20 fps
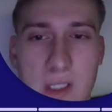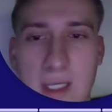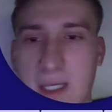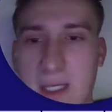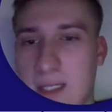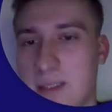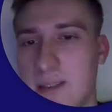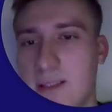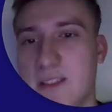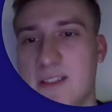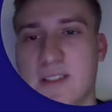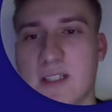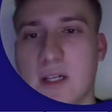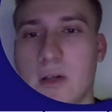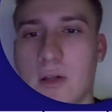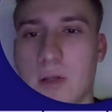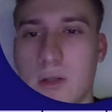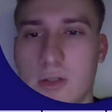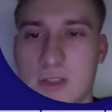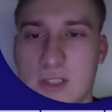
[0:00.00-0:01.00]
And this is how
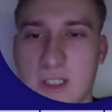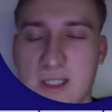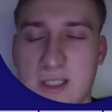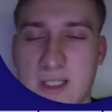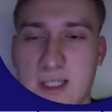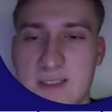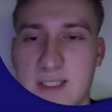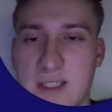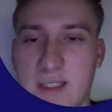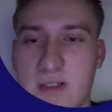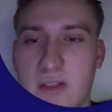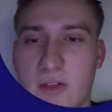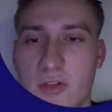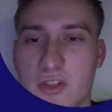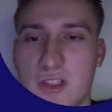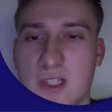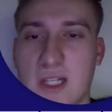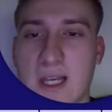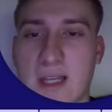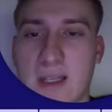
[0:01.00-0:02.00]
it looks like, let's say in your
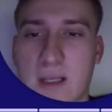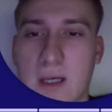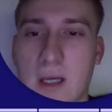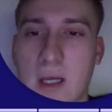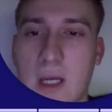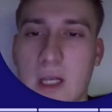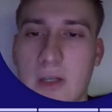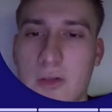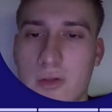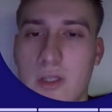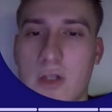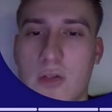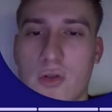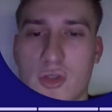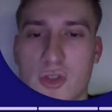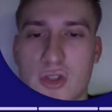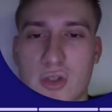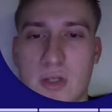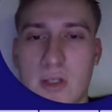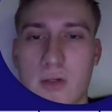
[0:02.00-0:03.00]
Slack. Today
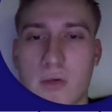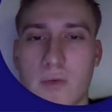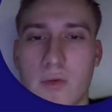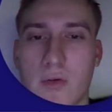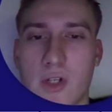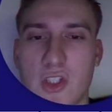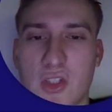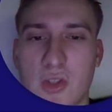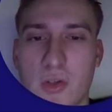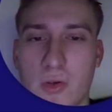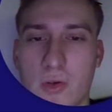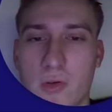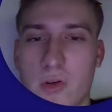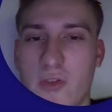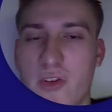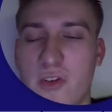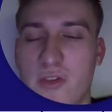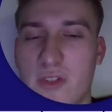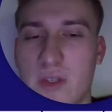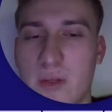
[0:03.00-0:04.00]
no-show rate over
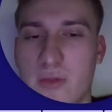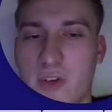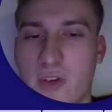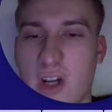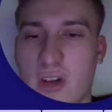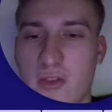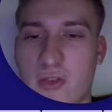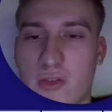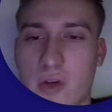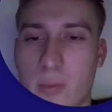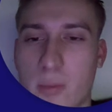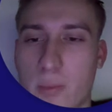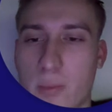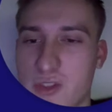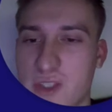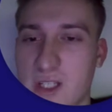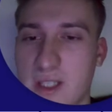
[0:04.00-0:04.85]
54%.